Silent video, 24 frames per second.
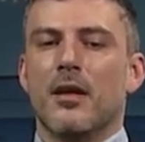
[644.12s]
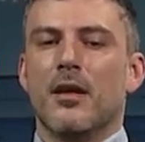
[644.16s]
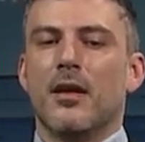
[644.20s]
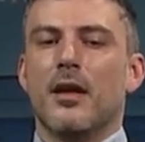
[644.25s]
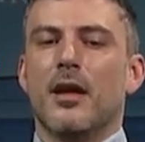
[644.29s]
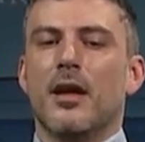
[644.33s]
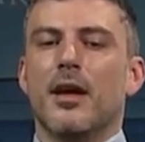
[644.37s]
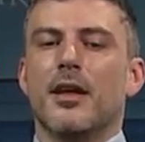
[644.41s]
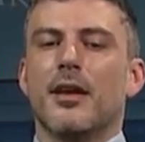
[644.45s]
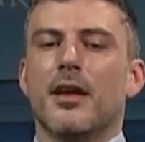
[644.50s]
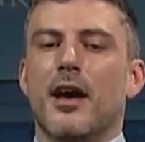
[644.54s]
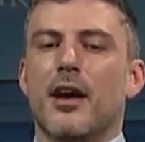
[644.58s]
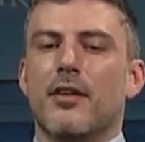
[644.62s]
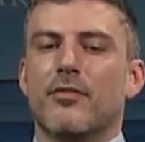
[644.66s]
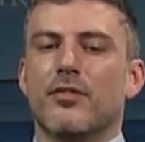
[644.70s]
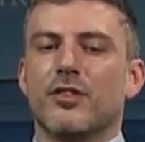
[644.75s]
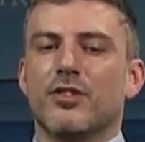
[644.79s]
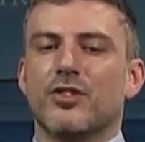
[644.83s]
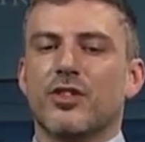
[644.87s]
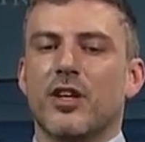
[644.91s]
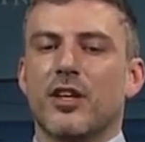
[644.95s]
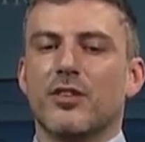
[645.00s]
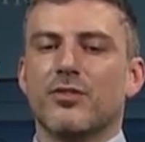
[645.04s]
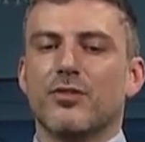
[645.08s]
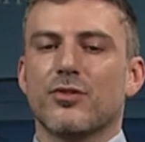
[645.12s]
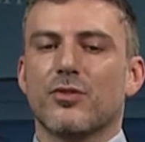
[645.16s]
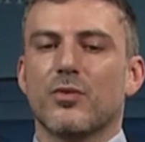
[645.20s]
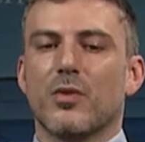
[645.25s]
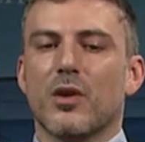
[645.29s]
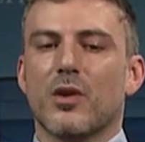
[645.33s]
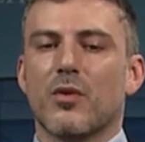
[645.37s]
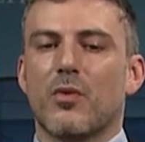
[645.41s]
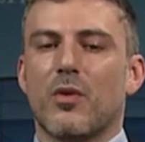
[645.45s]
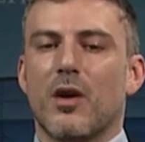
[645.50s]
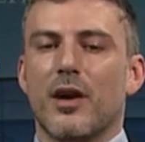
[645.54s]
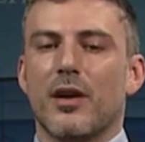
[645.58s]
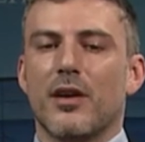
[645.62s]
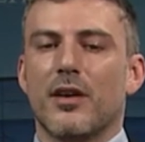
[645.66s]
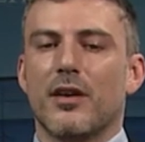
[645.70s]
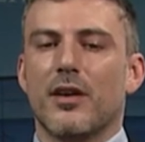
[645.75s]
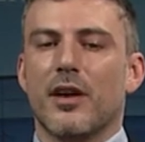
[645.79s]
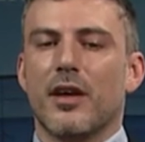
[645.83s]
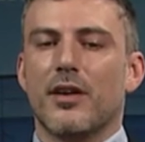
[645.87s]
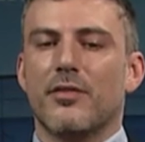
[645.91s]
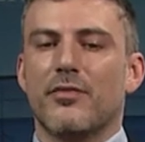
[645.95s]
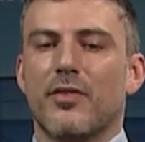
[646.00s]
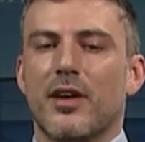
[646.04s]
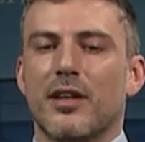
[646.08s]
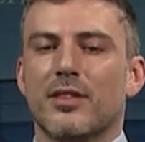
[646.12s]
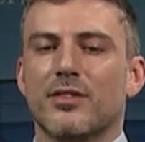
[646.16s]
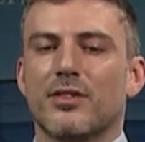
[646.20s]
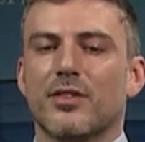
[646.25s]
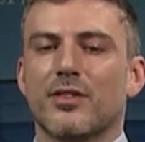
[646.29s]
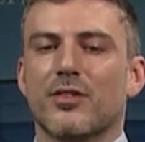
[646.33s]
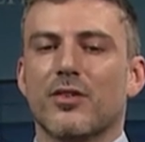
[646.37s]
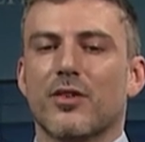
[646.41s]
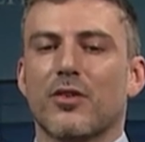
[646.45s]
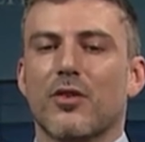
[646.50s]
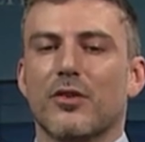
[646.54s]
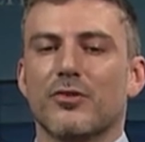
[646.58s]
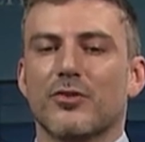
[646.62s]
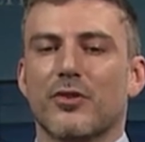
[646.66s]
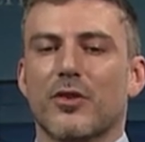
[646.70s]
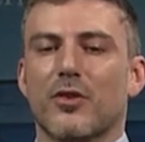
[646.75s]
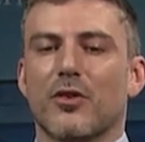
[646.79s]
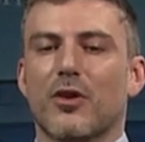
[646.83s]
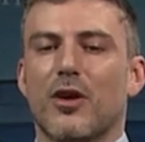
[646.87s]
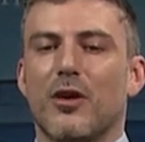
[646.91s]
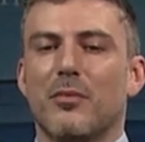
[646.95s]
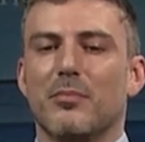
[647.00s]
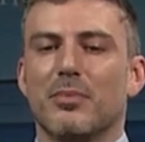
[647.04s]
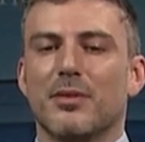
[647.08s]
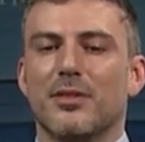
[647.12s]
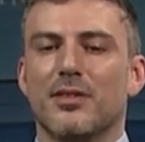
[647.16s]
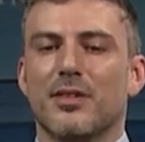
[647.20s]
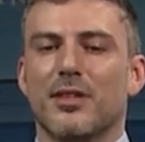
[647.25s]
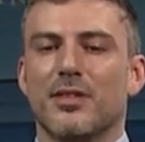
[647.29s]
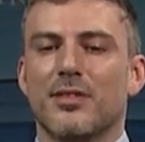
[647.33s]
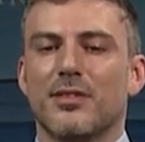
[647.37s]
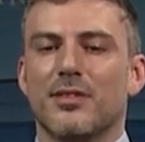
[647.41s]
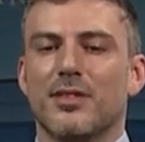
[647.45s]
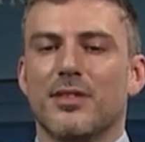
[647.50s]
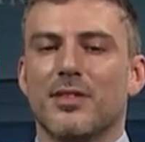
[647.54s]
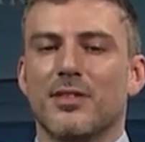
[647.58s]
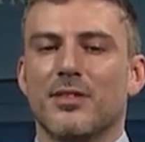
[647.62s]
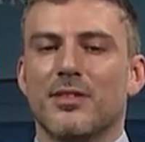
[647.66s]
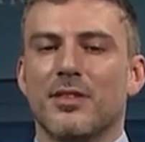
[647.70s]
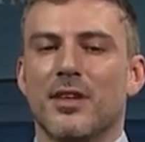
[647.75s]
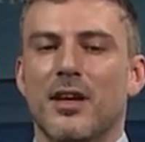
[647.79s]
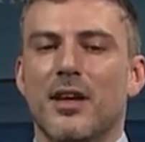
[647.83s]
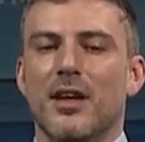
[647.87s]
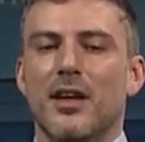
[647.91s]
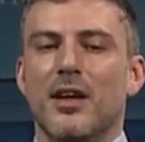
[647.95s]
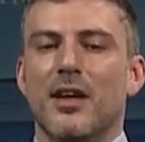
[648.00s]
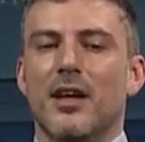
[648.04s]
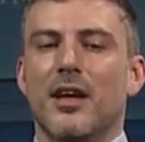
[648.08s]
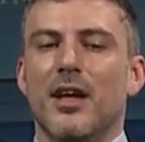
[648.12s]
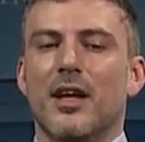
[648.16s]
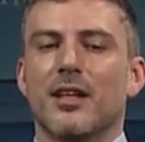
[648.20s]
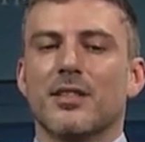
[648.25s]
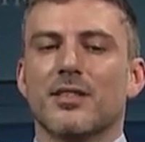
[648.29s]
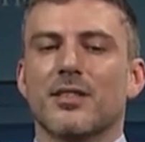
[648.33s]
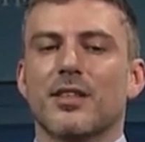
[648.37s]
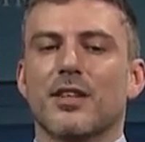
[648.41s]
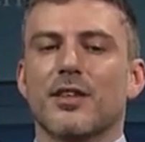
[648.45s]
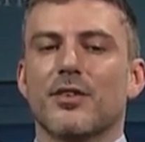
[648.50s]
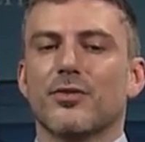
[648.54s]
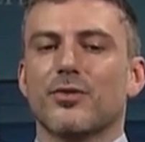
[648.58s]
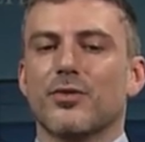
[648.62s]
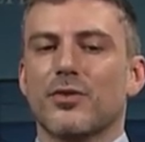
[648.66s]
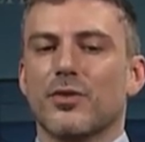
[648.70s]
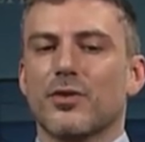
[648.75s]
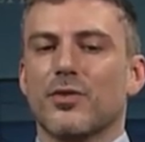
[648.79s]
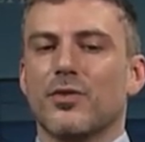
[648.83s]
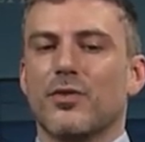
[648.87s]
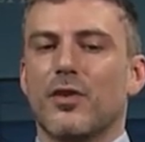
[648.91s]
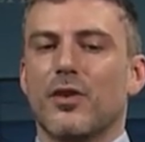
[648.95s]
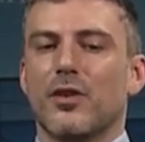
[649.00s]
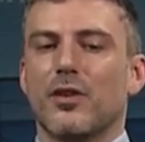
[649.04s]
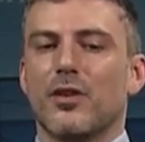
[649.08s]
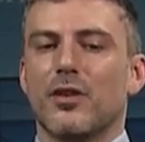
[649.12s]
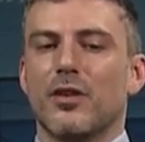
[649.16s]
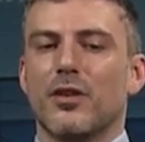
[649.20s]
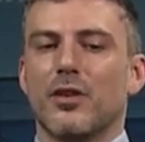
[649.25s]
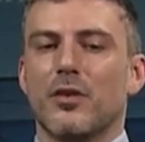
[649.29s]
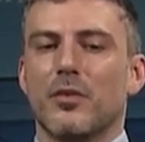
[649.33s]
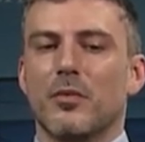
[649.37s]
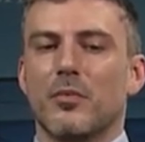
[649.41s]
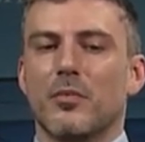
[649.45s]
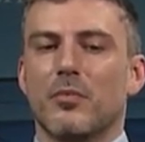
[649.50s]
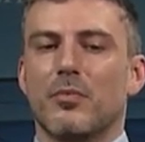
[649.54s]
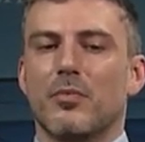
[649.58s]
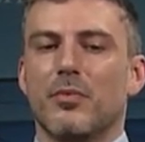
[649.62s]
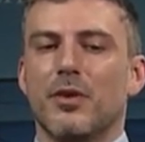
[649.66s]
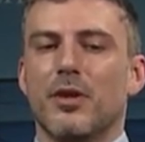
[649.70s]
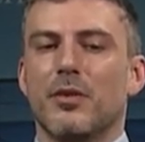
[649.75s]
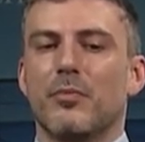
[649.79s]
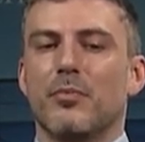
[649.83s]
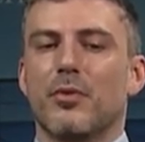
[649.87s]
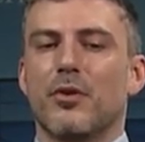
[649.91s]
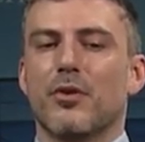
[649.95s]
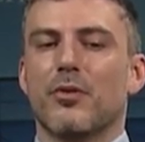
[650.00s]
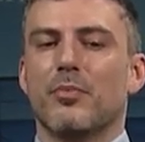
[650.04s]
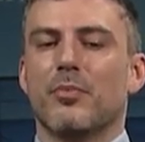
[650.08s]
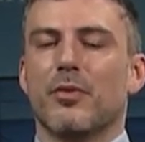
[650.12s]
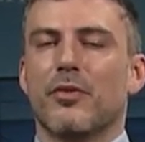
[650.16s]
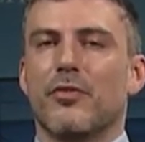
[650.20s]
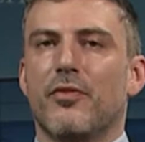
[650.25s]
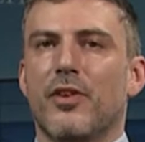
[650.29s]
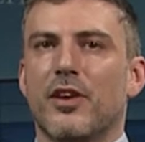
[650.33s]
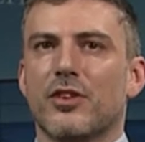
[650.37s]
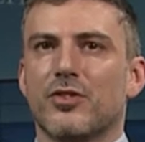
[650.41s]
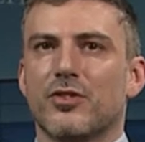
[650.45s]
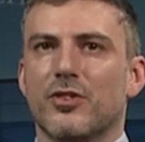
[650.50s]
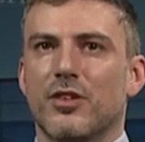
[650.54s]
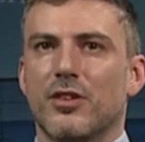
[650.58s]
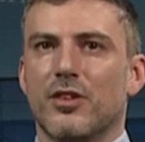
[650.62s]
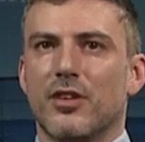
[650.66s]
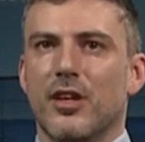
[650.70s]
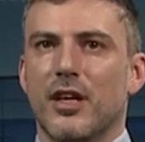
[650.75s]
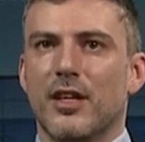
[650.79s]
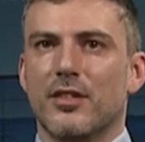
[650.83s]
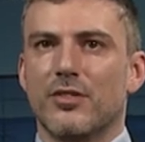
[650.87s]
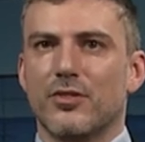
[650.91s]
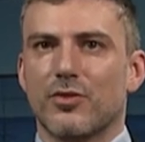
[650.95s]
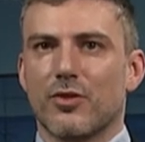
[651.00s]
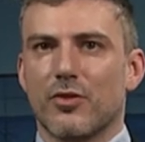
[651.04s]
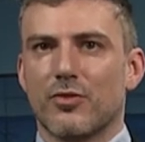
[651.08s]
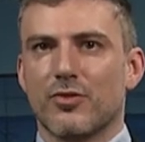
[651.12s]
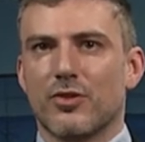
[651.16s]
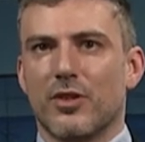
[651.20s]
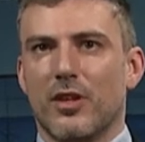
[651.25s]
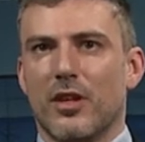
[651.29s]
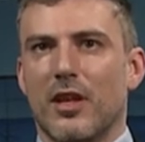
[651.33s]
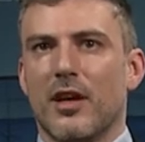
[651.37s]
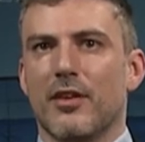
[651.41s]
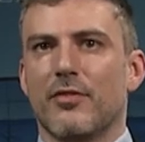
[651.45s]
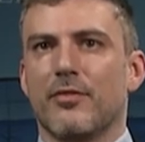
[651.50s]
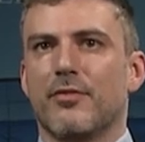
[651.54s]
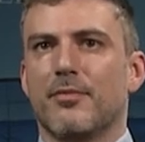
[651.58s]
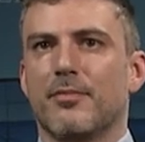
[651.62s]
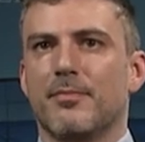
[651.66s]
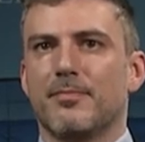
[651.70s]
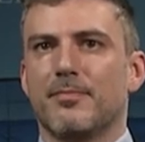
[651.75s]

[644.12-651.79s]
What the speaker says: and have a chance to acquire advanced intercultural competences and skills useful in both professional and social life.